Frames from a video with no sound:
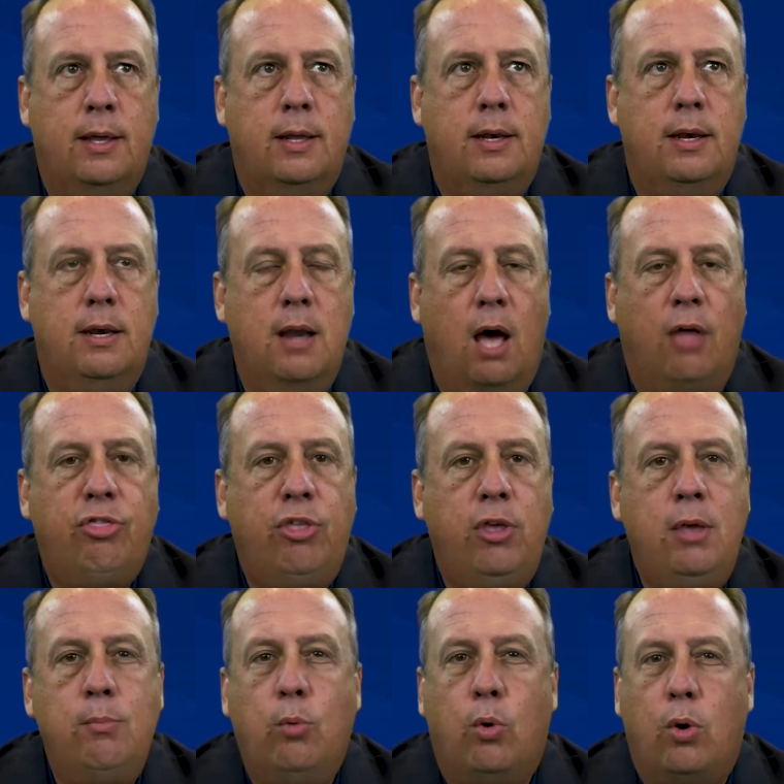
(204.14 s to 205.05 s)

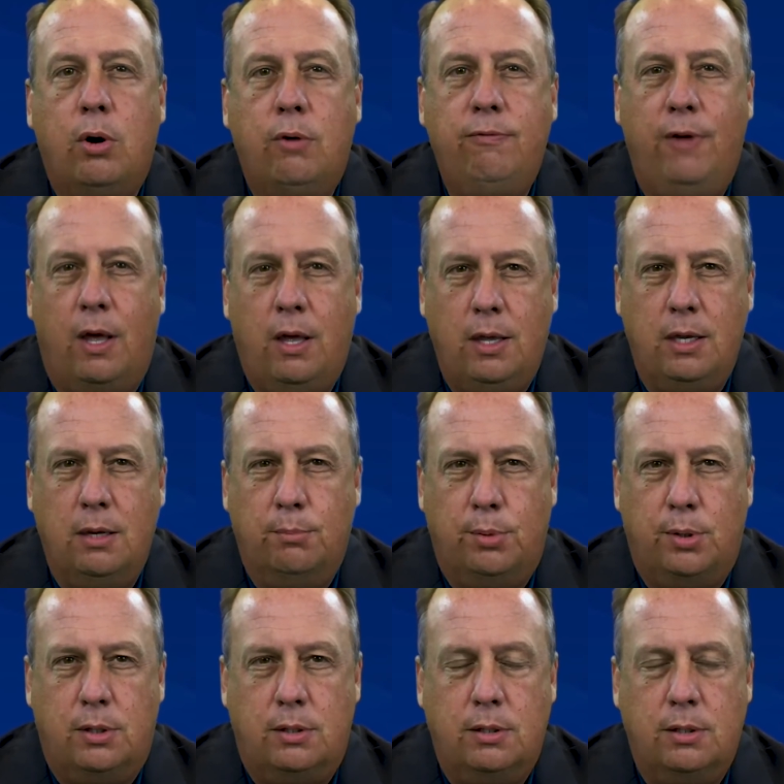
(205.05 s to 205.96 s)
Nothing more
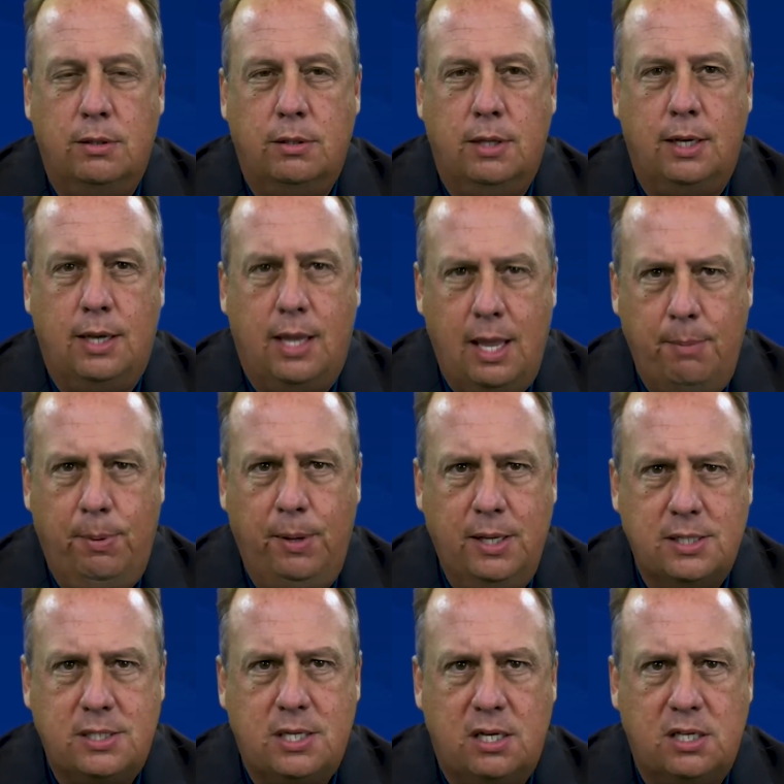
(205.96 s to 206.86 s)
valuable than keeping
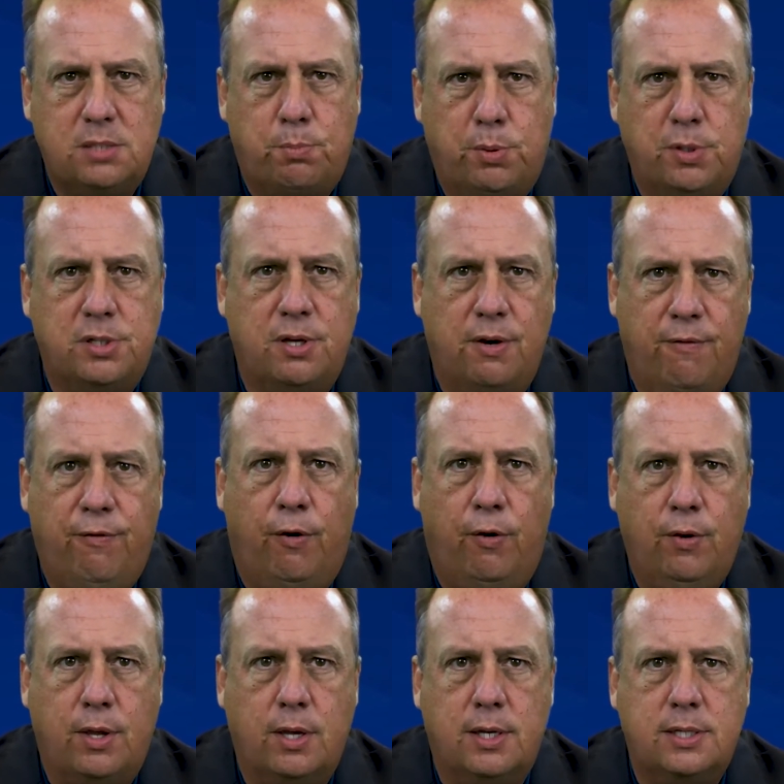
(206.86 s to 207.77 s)
a salesperson
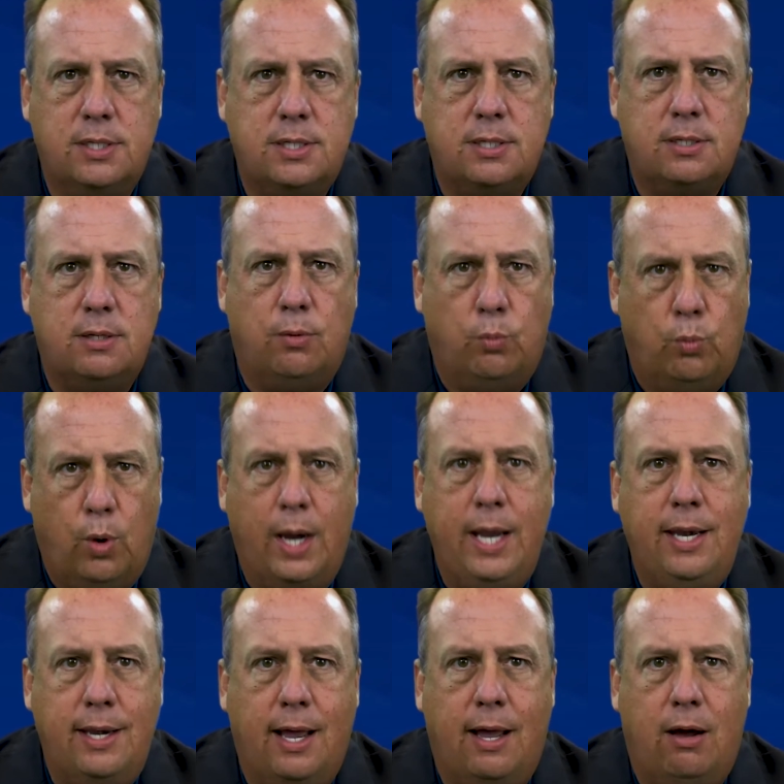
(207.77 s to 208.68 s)
focused
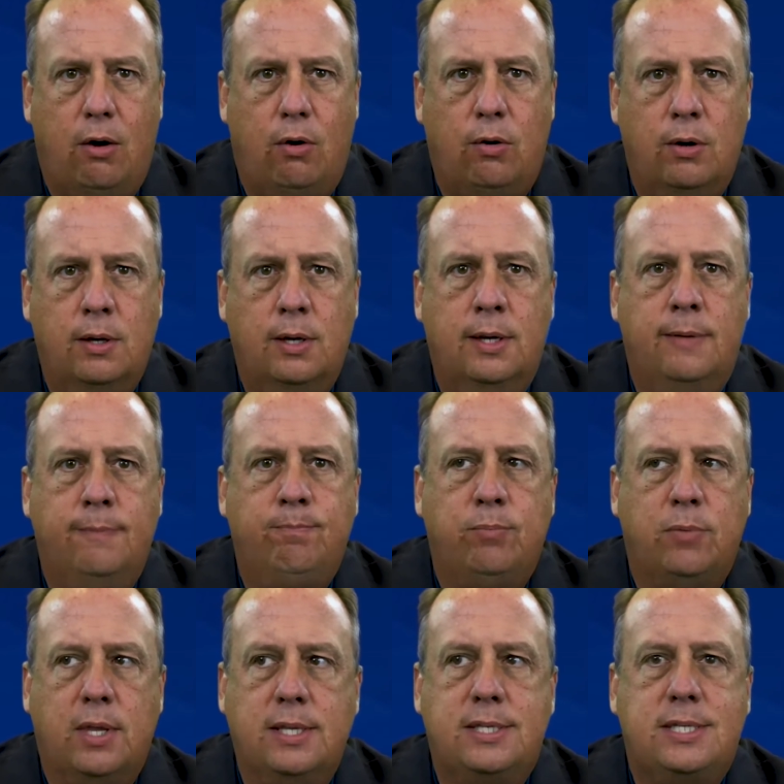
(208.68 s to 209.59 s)
right now
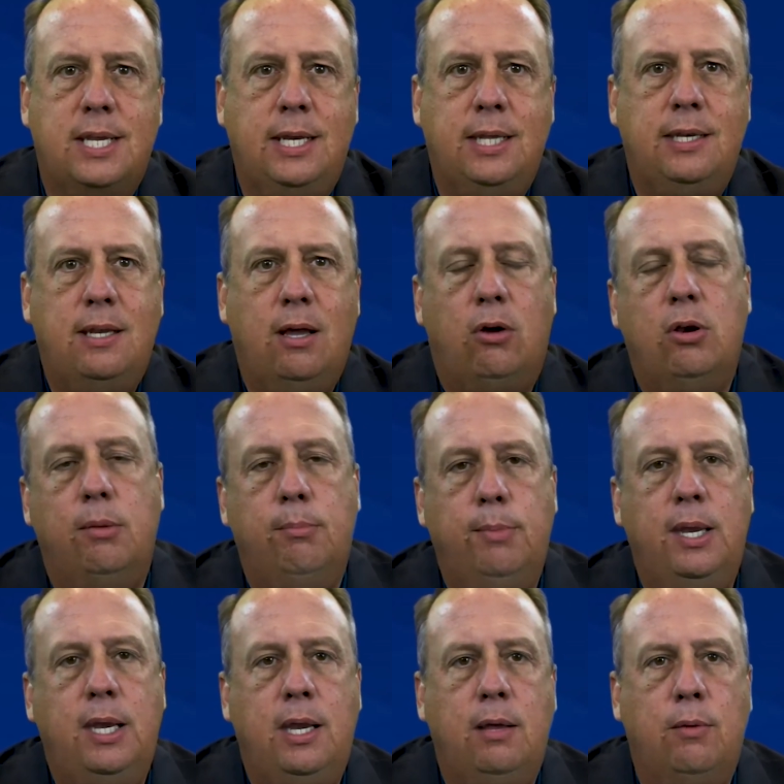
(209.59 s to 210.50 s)
than sitting down and
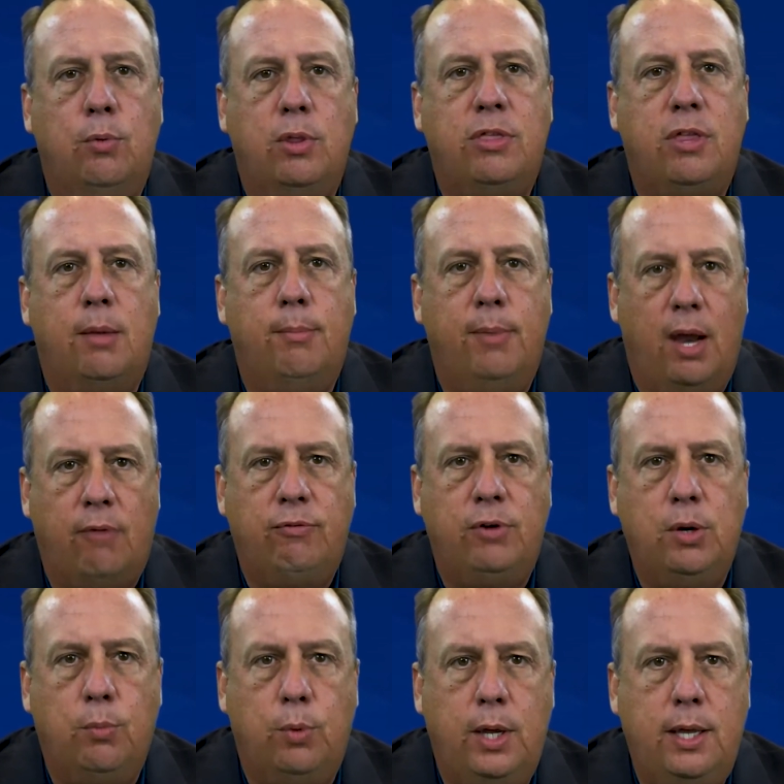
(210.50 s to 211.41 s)
meeting with them
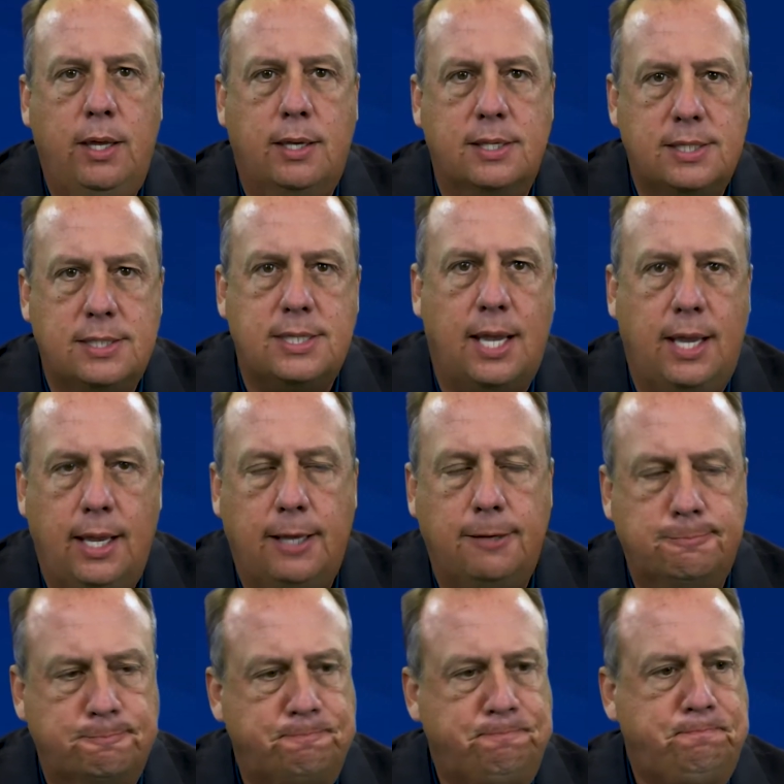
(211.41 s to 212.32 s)
every week and
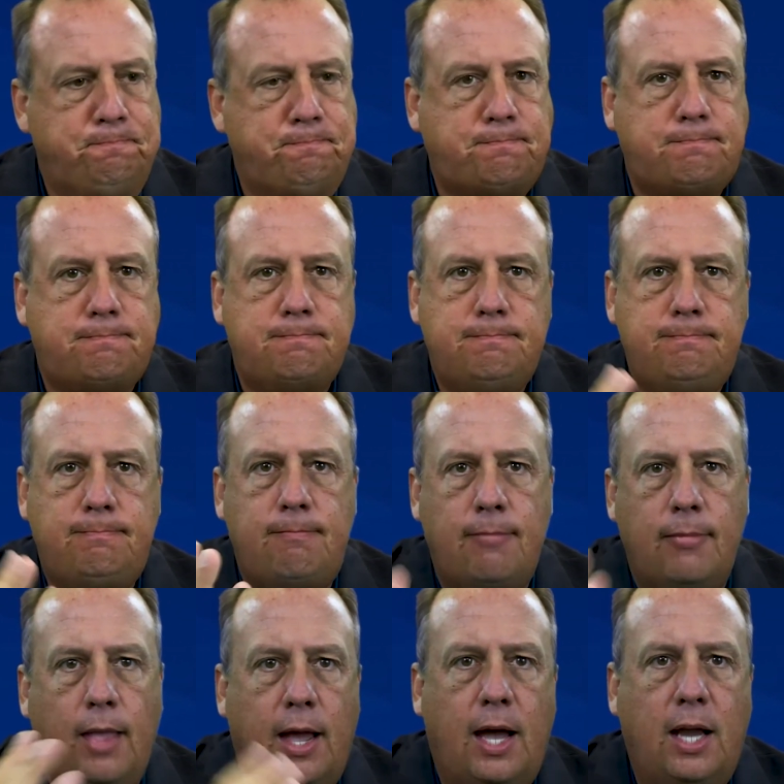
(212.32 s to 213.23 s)
saying,
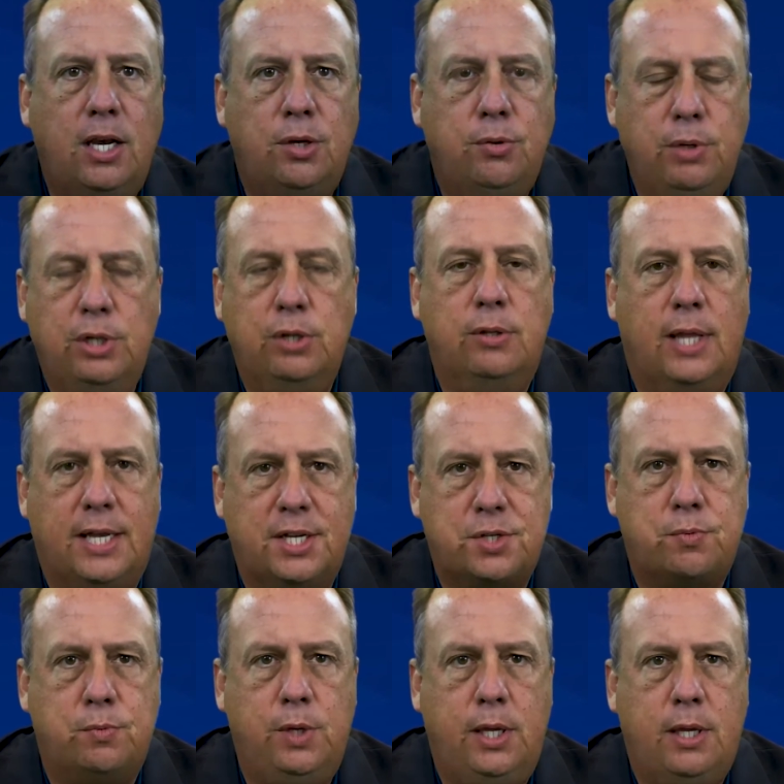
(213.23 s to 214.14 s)
how did we do
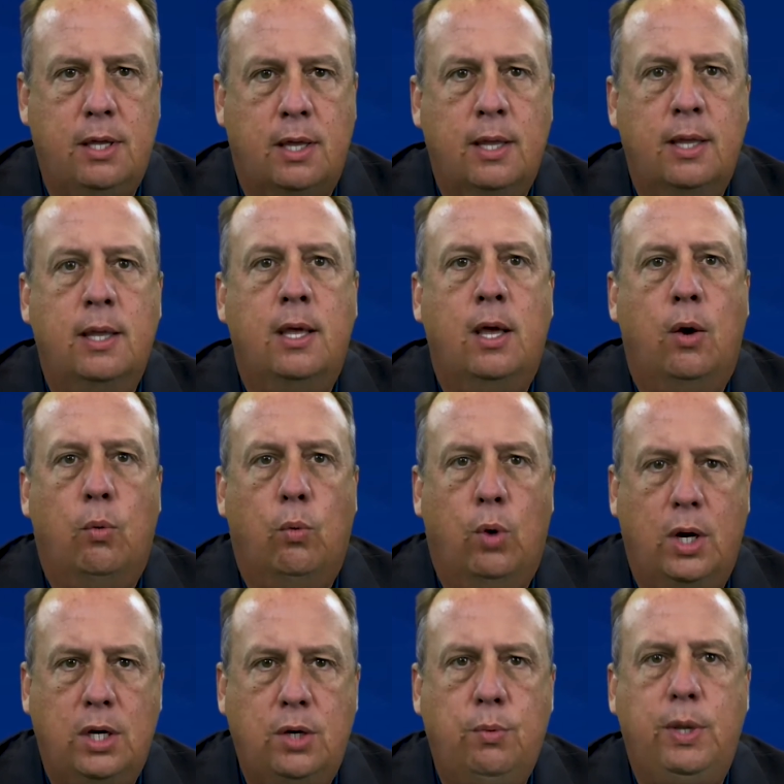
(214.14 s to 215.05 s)
last week?
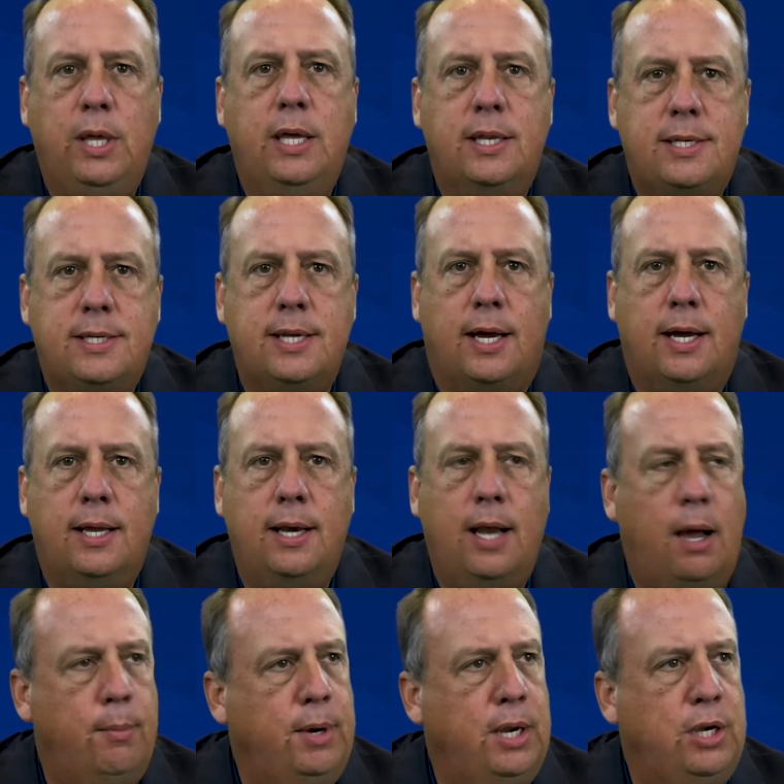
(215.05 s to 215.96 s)
What did we get done?
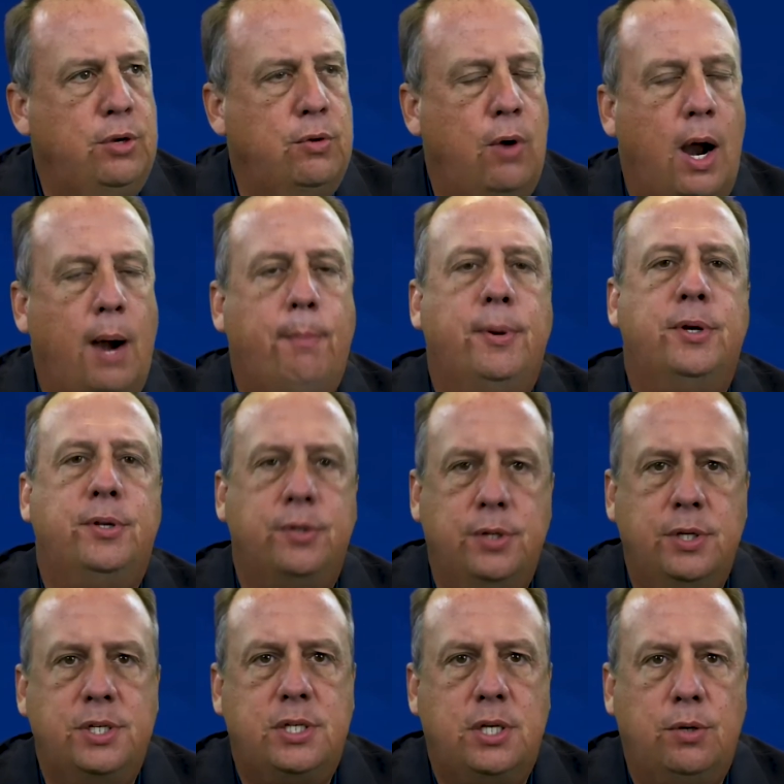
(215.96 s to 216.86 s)
How many new
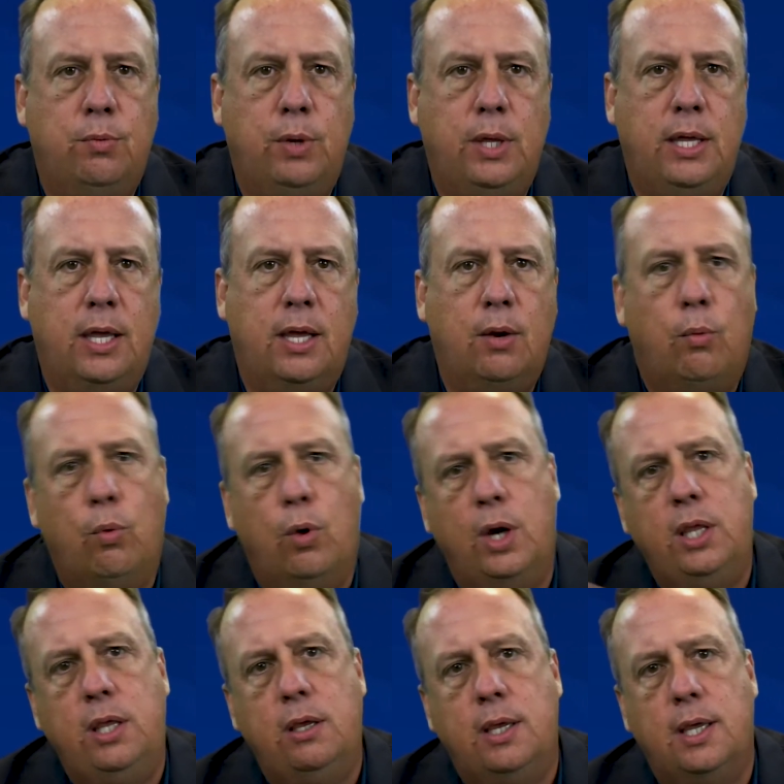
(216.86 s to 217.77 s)
opportunities did we get? What
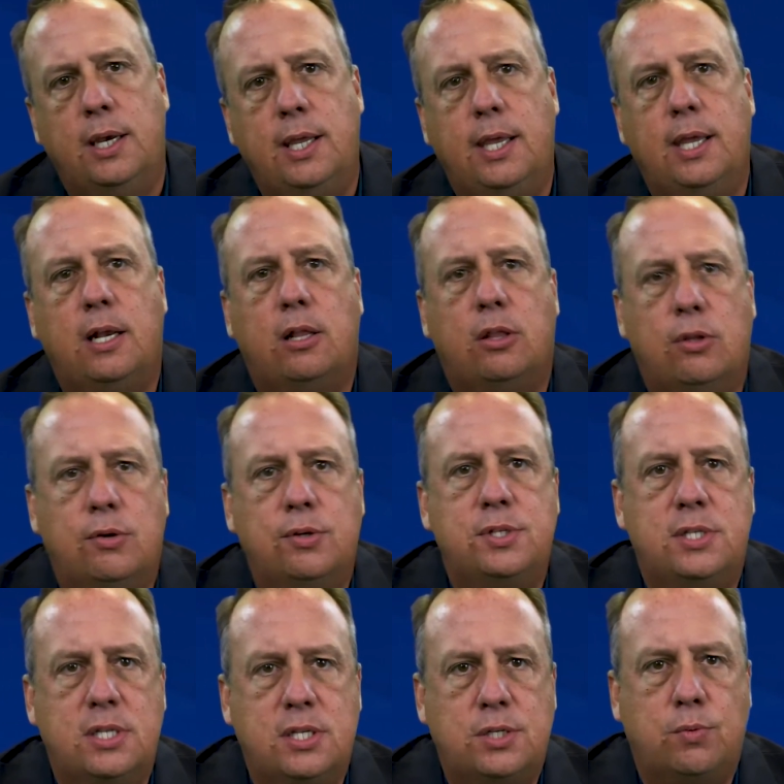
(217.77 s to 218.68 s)
are you going to get
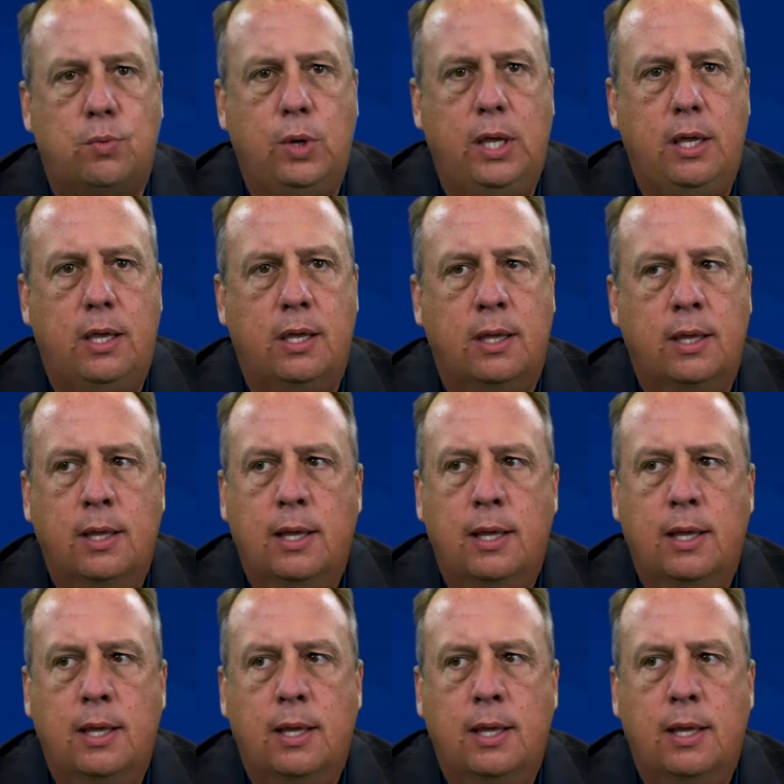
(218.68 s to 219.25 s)
closed this week?